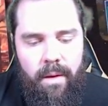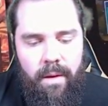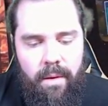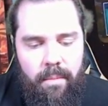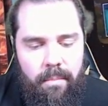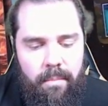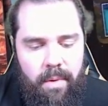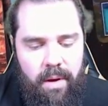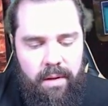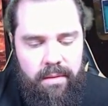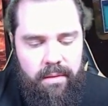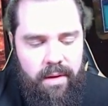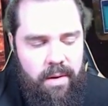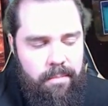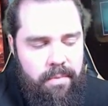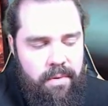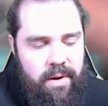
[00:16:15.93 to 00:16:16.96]
Muck
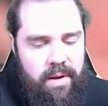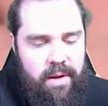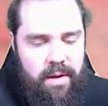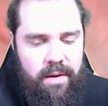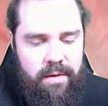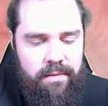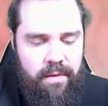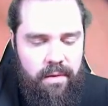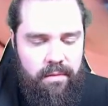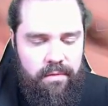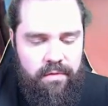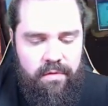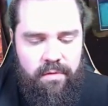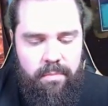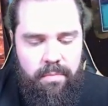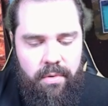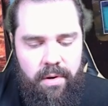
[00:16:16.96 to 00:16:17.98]
Lampreys, our
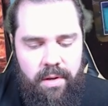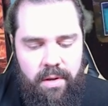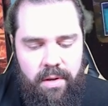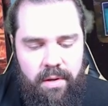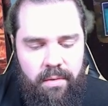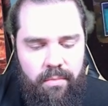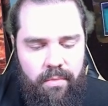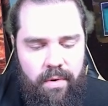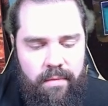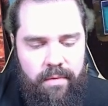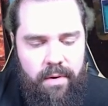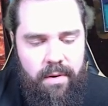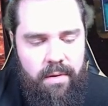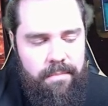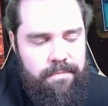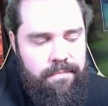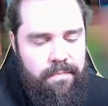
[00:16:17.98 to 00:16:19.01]
Spring
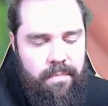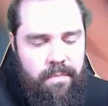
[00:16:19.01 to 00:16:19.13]
River,